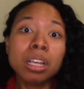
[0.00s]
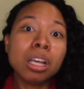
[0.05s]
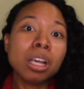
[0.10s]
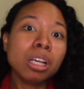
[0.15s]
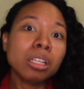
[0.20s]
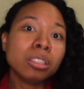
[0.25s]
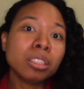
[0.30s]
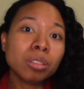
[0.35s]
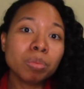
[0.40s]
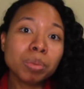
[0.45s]

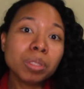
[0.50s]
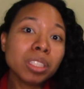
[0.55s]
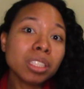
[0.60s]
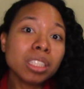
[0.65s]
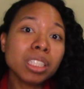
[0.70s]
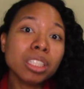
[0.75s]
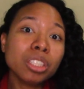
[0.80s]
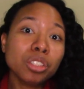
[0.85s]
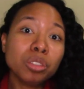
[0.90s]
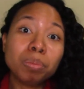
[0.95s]

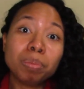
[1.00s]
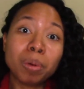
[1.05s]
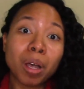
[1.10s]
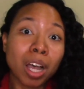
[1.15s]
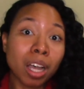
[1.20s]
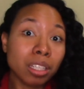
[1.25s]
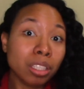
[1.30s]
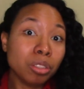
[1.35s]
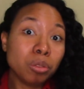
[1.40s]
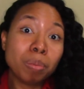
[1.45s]
Typically, you buy,
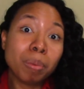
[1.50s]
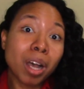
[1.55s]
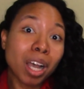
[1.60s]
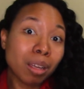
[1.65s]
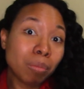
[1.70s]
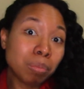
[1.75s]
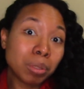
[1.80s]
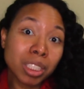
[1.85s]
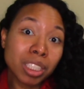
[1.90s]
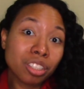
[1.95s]
you buy
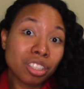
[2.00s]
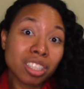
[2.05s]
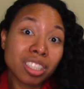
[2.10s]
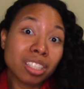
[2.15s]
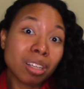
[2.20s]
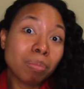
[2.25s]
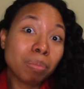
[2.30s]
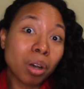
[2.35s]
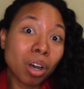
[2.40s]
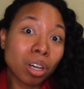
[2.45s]
bleach in a
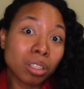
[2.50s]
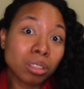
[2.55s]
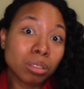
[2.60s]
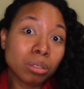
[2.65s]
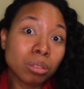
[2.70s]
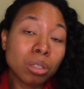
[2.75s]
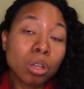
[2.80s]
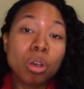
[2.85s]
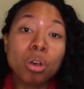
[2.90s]
bottle,